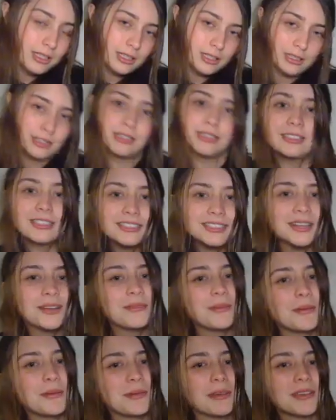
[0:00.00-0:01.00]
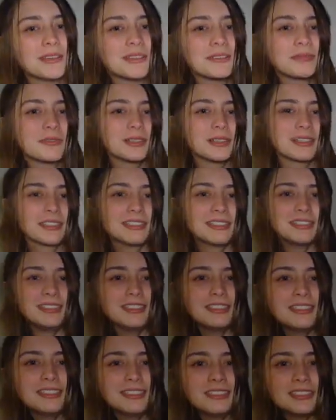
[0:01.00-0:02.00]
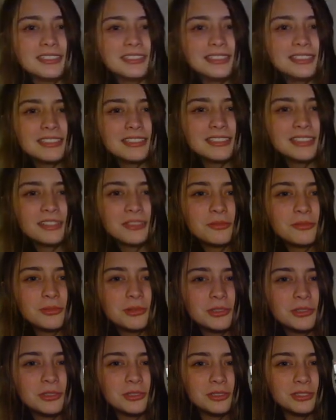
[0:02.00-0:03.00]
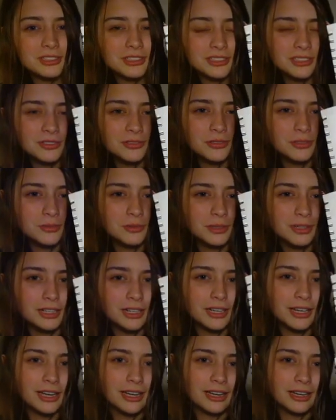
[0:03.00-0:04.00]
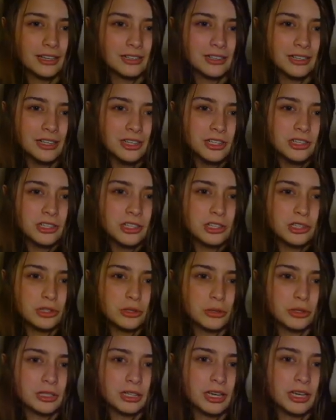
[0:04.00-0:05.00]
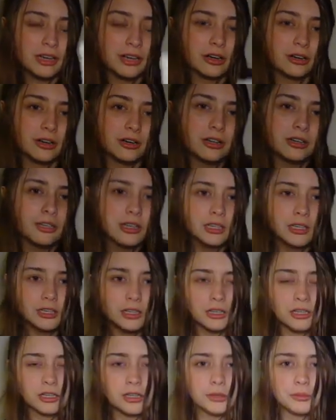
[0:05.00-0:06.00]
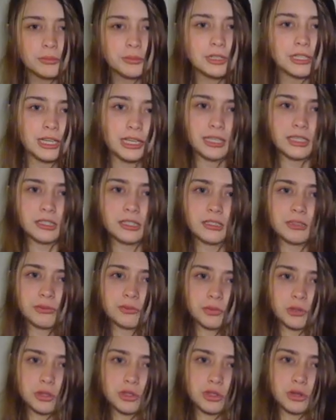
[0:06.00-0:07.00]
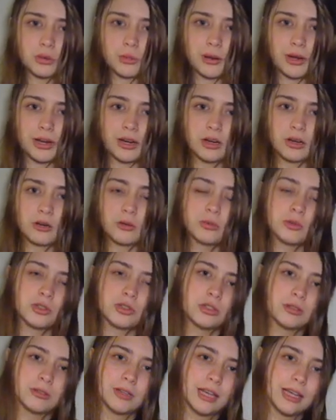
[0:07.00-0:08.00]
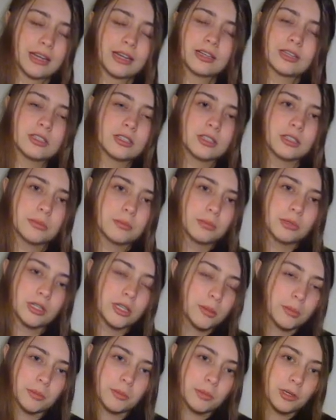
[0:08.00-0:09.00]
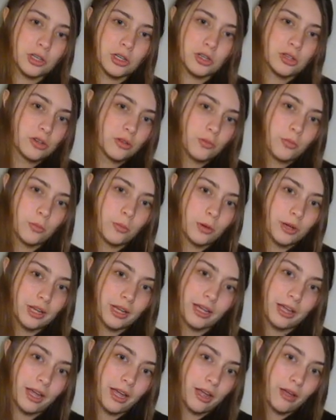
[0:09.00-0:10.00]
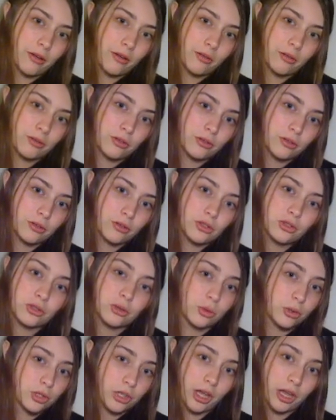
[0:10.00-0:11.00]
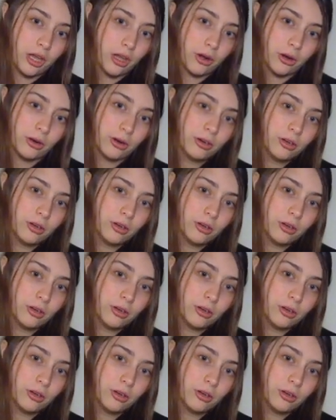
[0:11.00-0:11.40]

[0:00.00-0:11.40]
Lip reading: This is not my best work. This is just a self-portrait. This is from when I had short hair. Tasteful Square, would you like to put up a picture from when I had short hair?